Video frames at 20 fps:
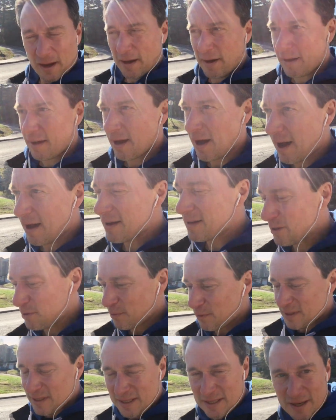Hey guys,
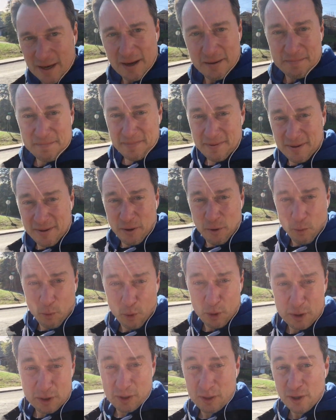what's up?
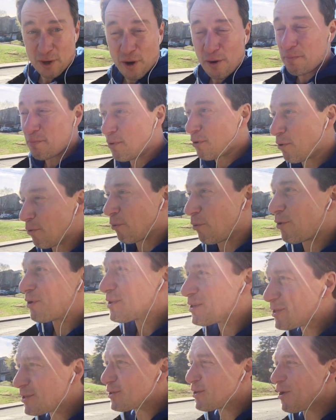What's up?
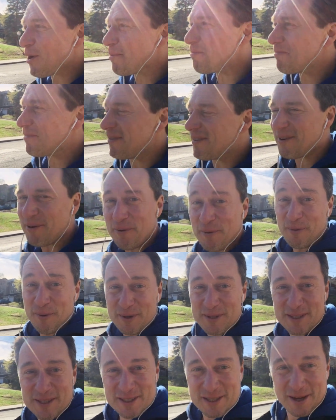What's up?
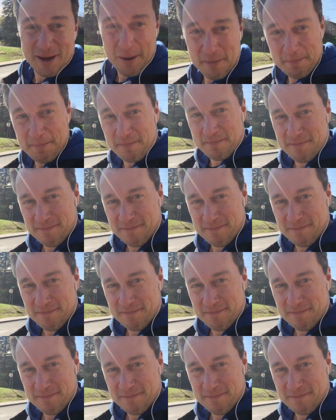What's up?